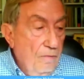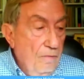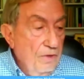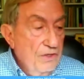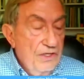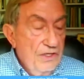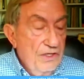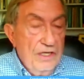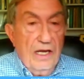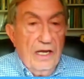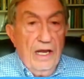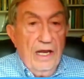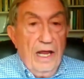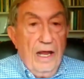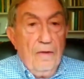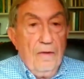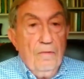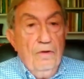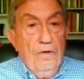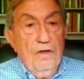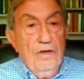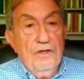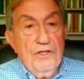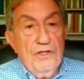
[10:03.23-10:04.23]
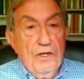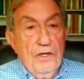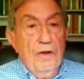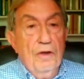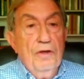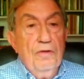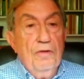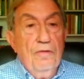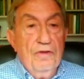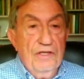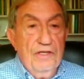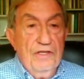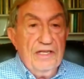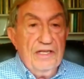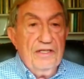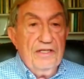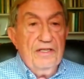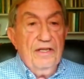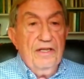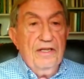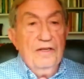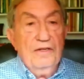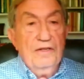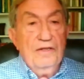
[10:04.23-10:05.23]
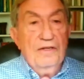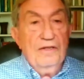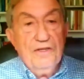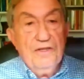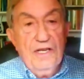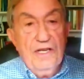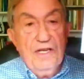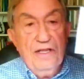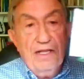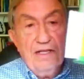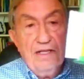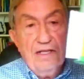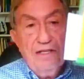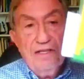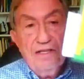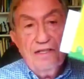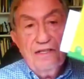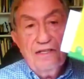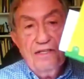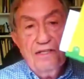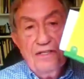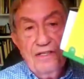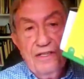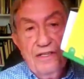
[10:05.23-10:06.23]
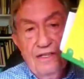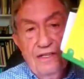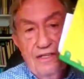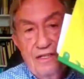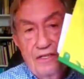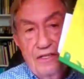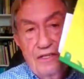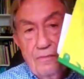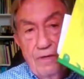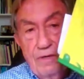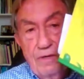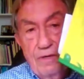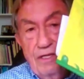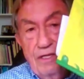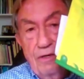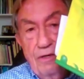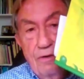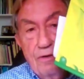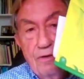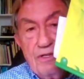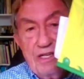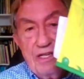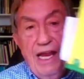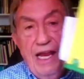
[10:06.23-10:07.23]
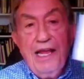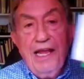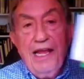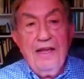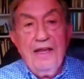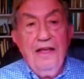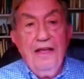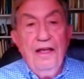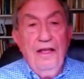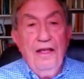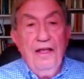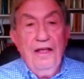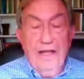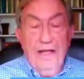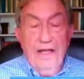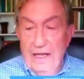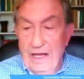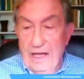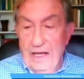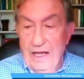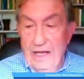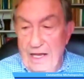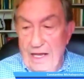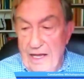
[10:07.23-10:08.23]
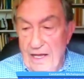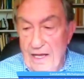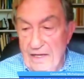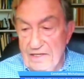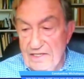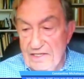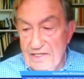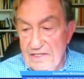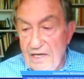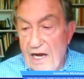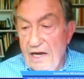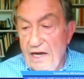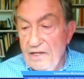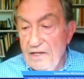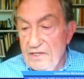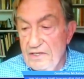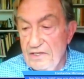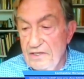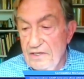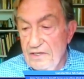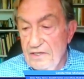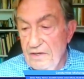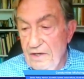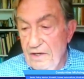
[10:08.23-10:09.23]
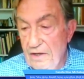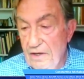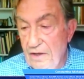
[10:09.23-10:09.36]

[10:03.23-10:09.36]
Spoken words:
which I will show you just to see that this is what it looks like, starts.